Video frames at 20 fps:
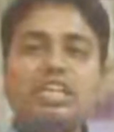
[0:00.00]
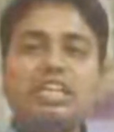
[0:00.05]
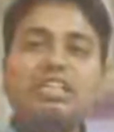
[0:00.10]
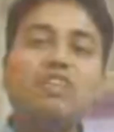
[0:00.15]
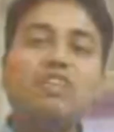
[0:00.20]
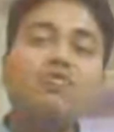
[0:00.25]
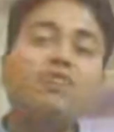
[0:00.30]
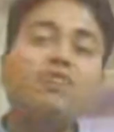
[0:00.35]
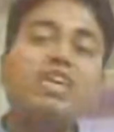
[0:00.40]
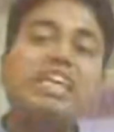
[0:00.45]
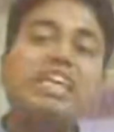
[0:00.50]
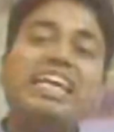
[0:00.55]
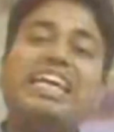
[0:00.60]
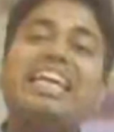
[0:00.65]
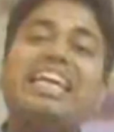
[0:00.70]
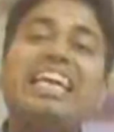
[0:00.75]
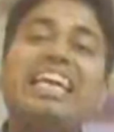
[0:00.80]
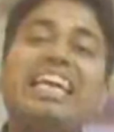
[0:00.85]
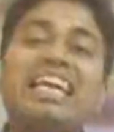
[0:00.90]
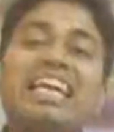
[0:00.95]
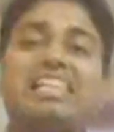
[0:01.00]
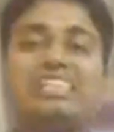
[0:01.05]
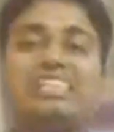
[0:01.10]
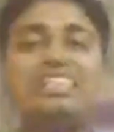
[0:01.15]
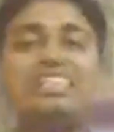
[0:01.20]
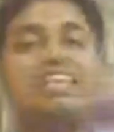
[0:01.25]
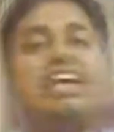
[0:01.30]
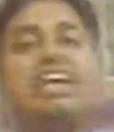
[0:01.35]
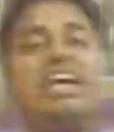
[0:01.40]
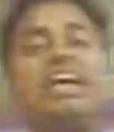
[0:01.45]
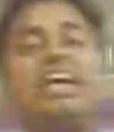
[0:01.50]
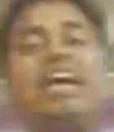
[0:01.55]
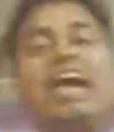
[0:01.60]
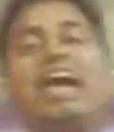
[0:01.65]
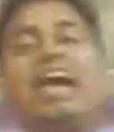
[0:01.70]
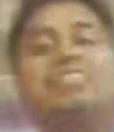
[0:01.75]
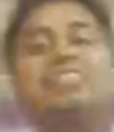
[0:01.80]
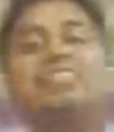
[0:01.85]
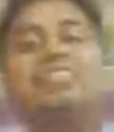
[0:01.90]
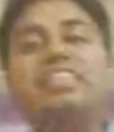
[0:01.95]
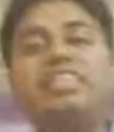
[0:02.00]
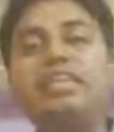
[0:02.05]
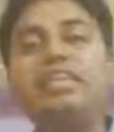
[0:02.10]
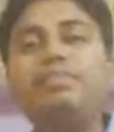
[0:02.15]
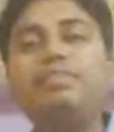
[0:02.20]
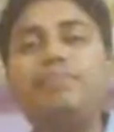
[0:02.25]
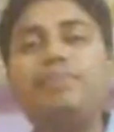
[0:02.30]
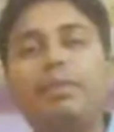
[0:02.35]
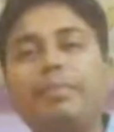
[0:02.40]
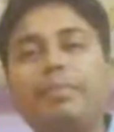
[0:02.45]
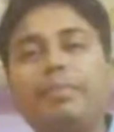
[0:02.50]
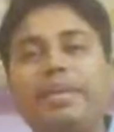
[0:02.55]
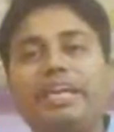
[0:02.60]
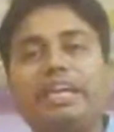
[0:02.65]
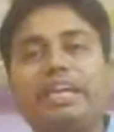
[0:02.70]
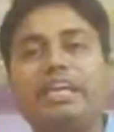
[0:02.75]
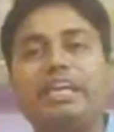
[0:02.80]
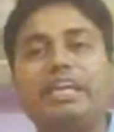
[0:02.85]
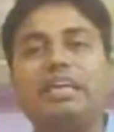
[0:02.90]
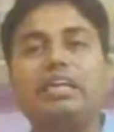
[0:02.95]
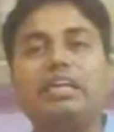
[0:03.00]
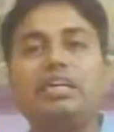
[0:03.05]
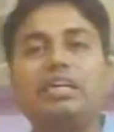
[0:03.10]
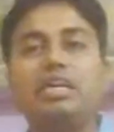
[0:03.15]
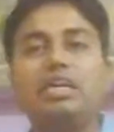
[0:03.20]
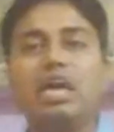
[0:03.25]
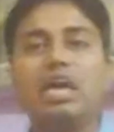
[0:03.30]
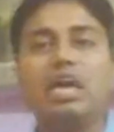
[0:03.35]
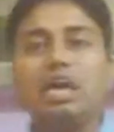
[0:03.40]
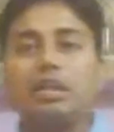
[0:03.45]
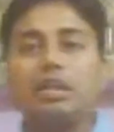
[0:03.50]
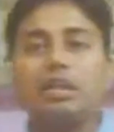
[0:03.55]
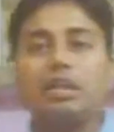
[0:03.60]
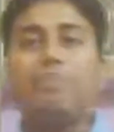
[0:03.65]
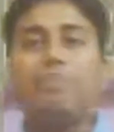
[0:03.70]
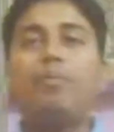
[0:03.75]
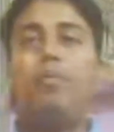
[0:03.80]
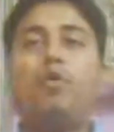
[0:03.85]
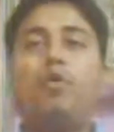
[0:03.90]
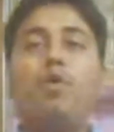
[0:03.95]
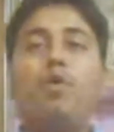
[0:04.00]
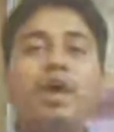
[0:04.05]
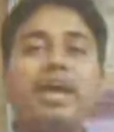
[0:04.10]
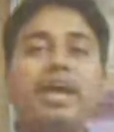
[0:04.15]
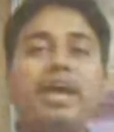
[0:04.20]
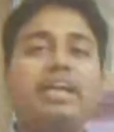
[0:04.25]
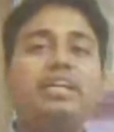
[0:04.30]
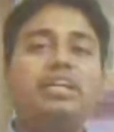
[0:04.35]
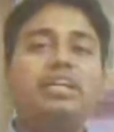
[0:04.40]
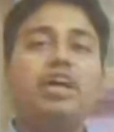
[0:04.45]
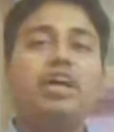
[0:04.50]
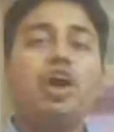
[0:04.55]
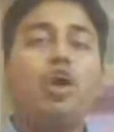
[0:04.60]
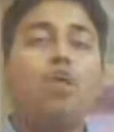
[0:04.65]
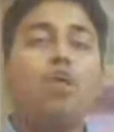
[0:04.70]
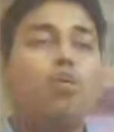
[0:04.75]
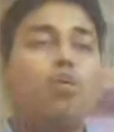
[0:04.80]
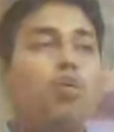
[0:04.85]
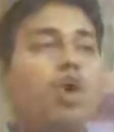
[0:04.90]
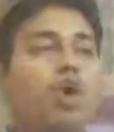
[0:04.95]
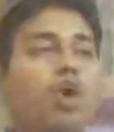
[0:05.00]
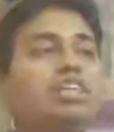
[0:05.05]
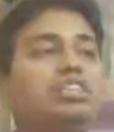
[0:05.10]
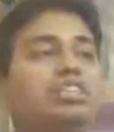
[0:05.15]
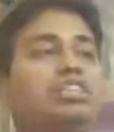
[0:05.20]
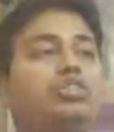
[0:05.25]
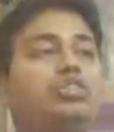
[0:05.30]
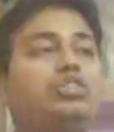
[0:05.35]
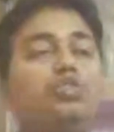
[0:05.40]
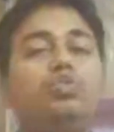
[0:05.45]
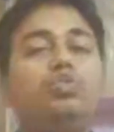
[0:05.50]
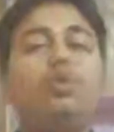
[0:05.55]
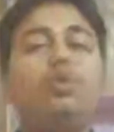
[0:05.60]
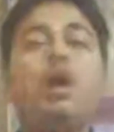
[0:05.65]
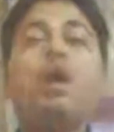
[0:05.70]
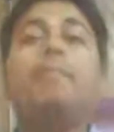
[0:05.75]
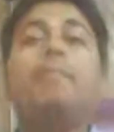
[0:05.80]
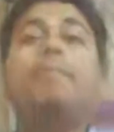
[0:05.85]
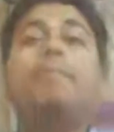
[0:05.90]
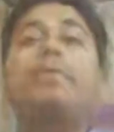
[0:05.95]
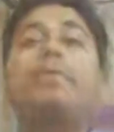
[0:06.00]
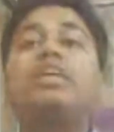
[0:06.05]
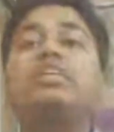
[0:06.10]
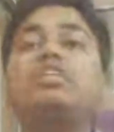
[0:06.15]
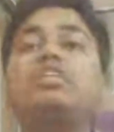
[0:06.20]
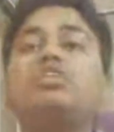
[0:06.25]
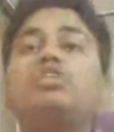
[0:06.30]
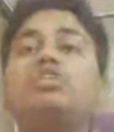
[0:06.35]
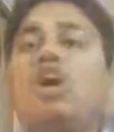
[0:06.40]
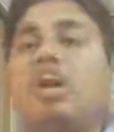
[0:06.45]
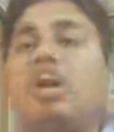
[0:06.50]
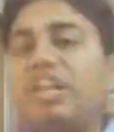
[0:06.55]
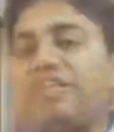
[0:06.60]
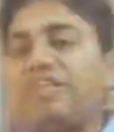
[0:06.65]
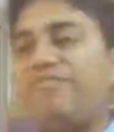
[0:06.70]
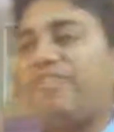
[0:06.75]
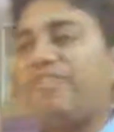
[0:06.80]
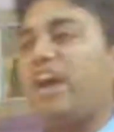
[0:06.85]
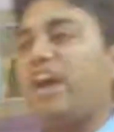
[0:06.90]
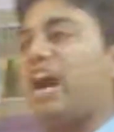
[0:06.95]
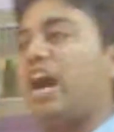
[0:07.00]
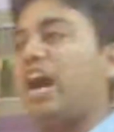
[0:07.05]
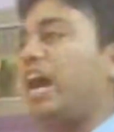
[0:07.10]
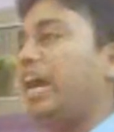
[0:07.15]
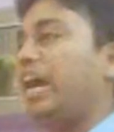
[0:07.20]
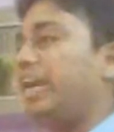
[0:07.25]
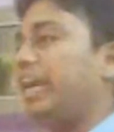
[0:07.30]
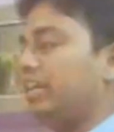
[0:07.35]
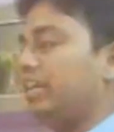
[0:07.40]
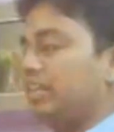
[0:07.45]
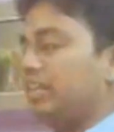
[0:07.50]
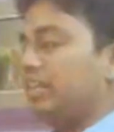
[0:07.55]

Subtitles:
So the word his has a deeper meaning. The poet wants to personify